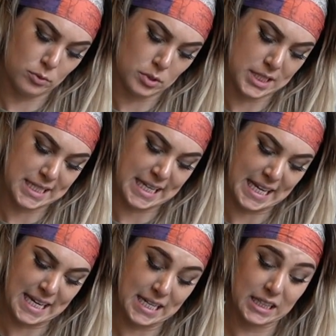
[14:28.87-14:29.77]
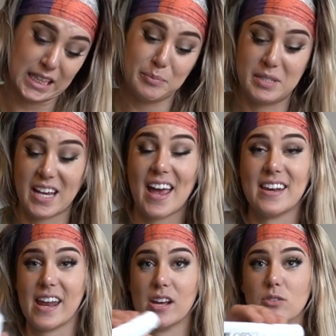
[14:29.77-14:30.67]
for skin, lips,
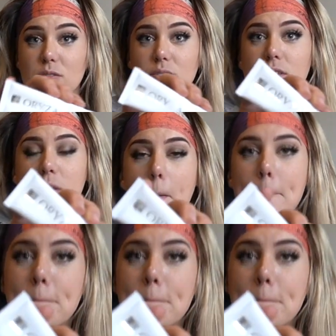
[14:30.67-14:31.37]
and nails.